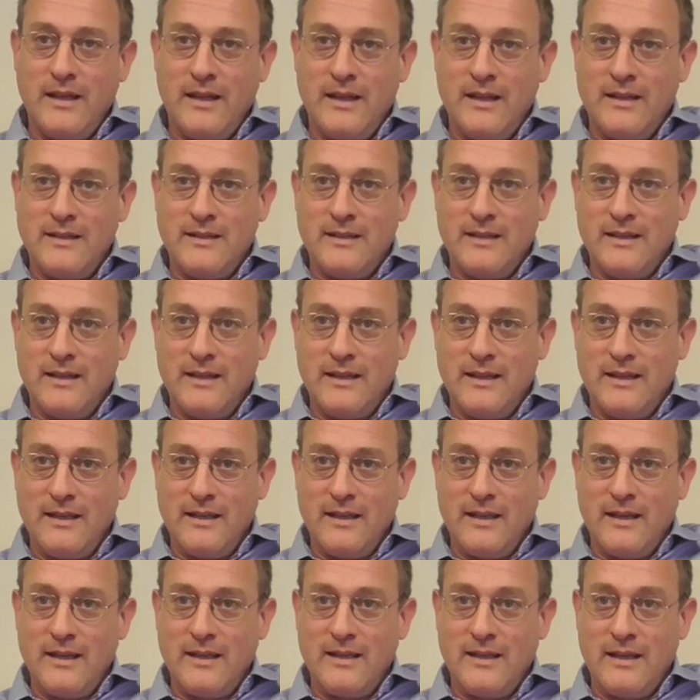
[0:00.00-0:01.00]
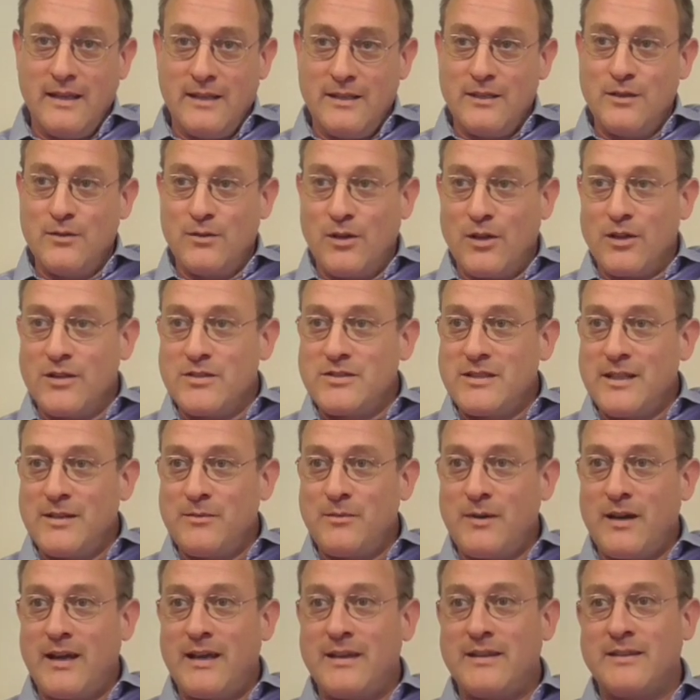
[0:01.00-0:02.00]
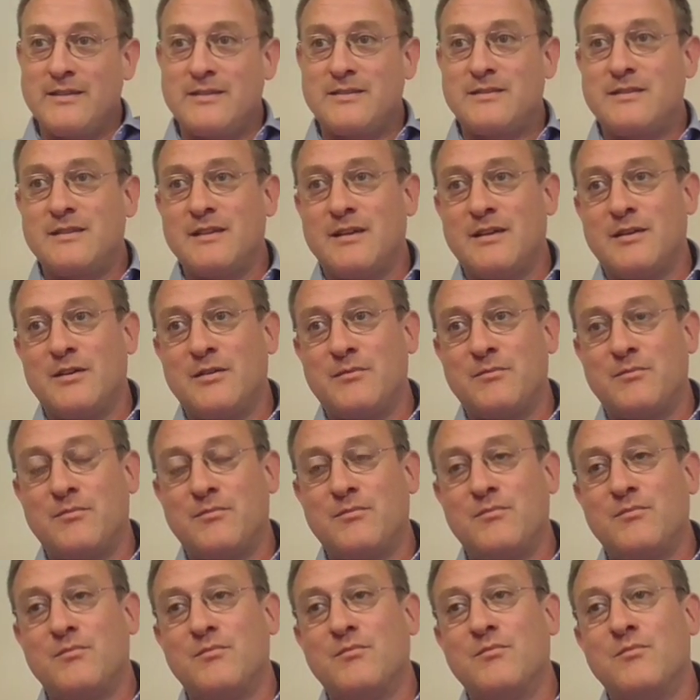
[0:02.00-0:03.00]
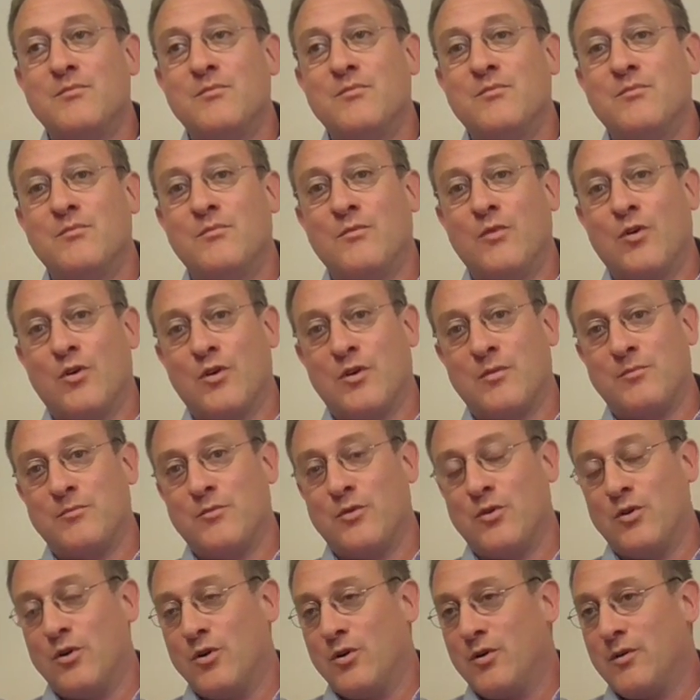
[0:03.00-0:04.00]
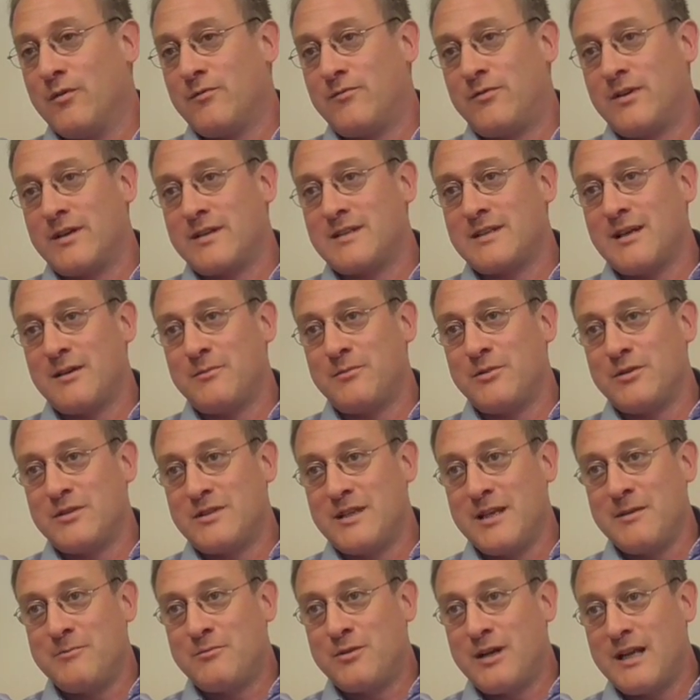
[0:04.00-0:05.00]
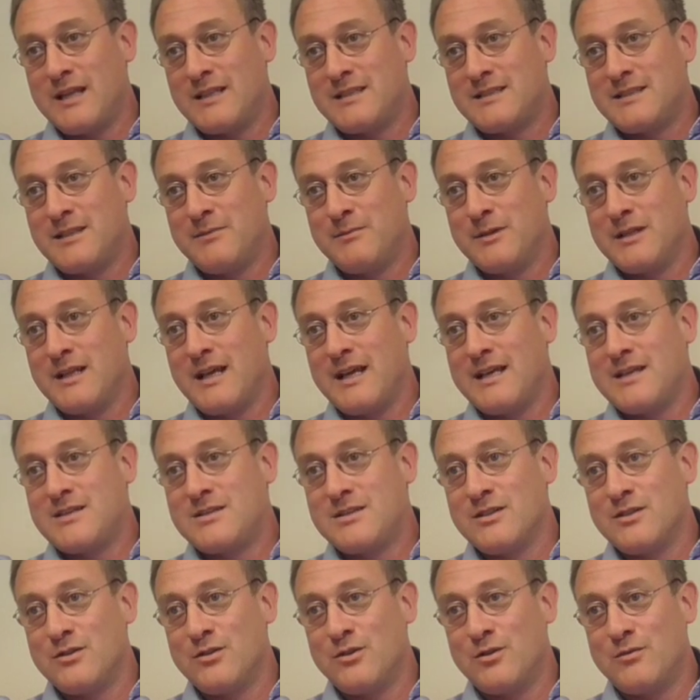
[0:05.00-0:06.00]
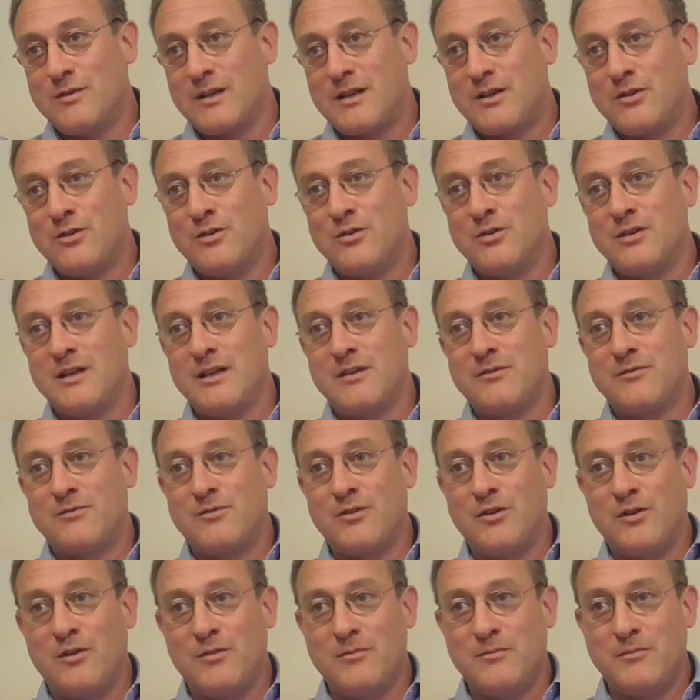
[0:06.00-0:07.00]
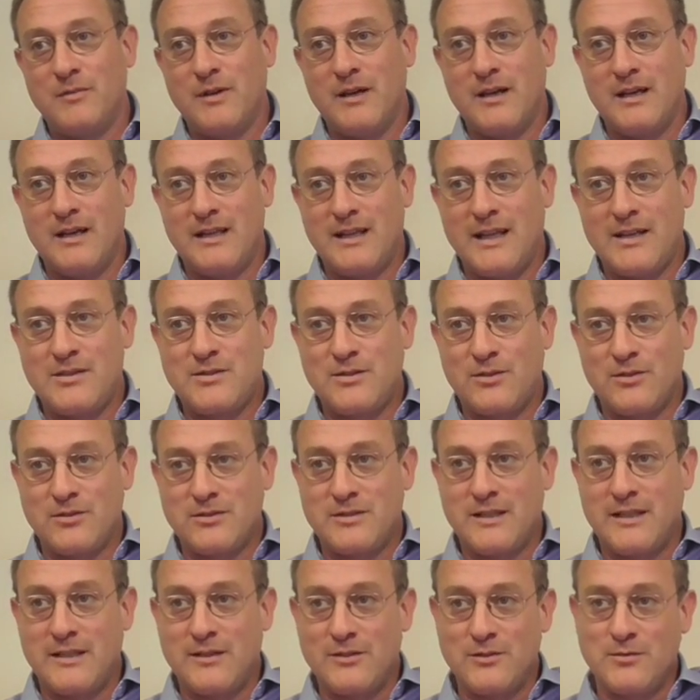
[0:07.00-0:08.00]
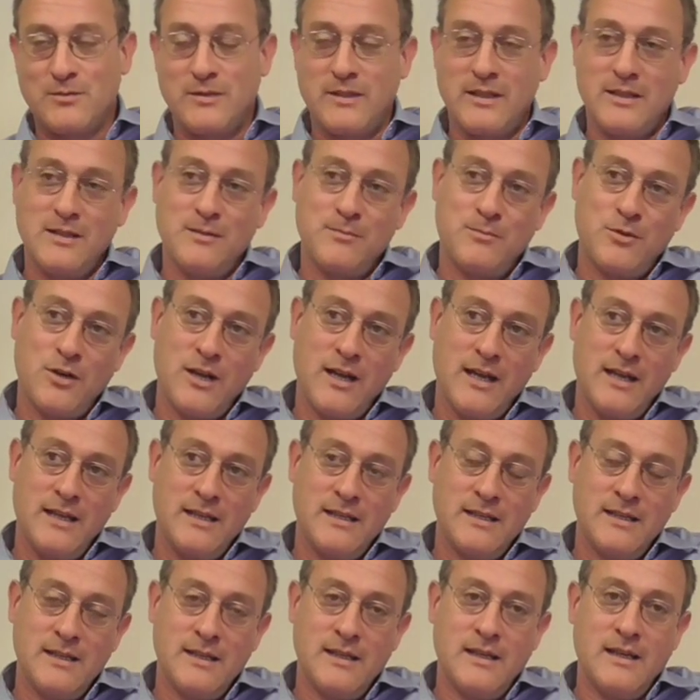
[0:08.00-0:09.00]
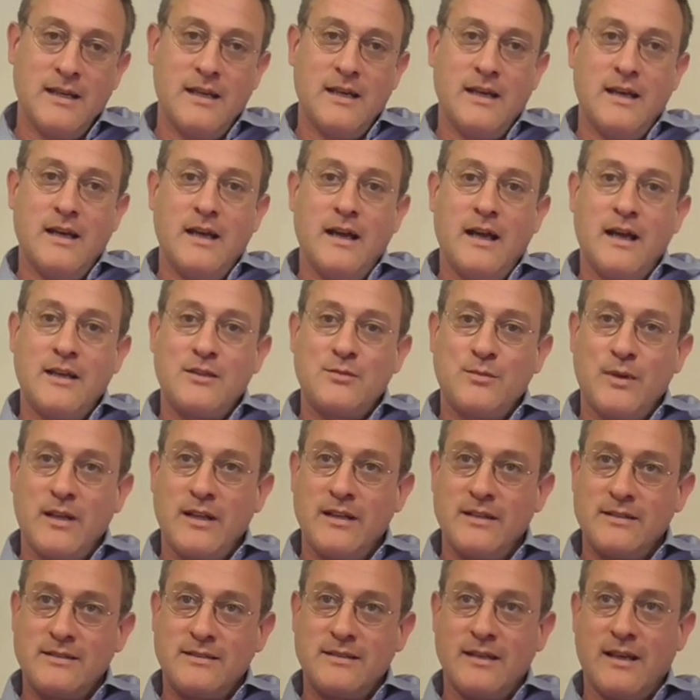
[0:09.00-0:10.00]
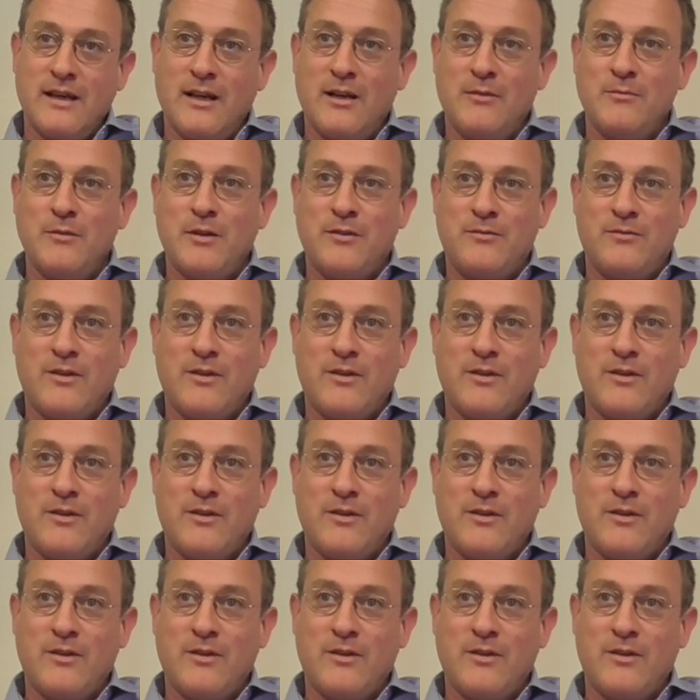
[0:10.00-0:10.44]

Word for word: in the in, in, neurology, where there's uh, more and more, for example, deep brain stimulation or recording from uh, electrical signals within the brain as well as um,